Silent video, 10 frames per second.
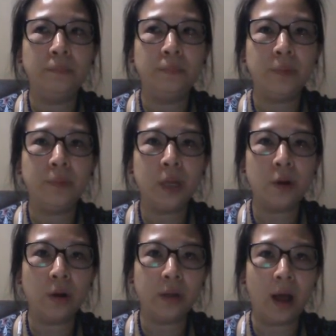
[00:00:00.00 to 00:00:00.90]
record
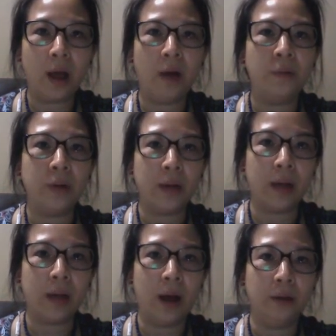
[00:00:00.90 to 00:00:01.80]
our
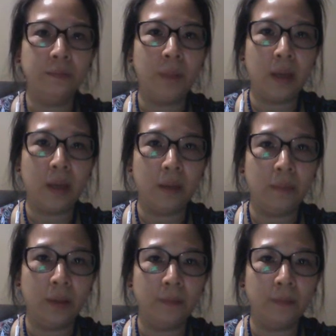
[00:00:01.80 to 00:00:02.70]
account payable,
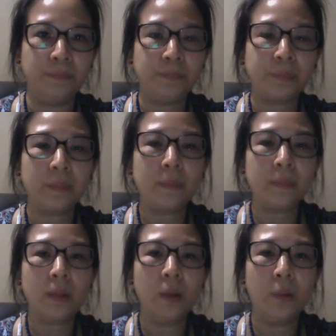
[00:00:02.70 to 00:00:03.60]

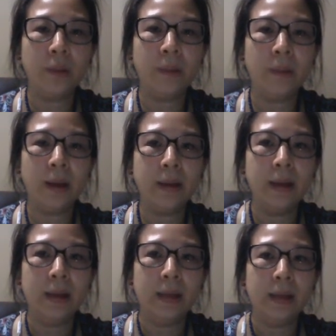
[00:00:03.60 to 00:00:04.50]
whereby
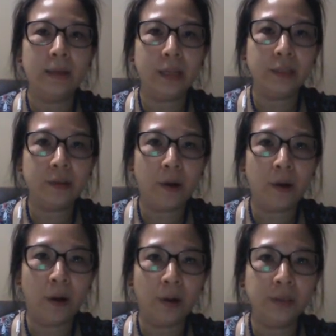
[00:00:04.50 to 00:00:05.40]
later
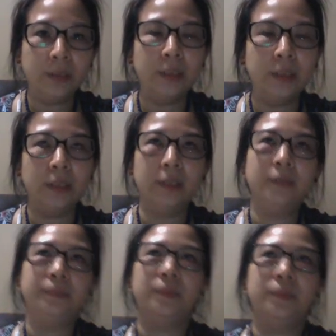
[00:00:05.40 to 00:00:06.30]
on the
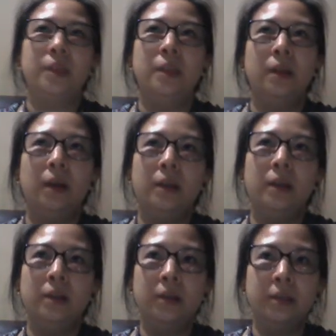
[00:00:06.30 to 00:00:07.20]

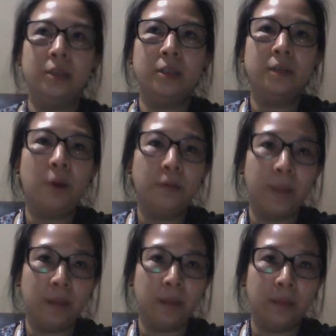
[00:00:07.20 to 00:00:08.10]
term of
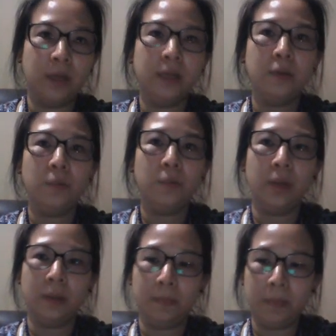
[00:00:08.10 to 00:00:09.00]
payment will
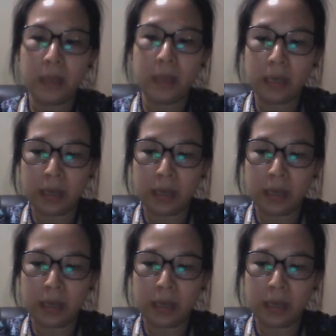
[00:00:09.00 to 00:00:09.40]
be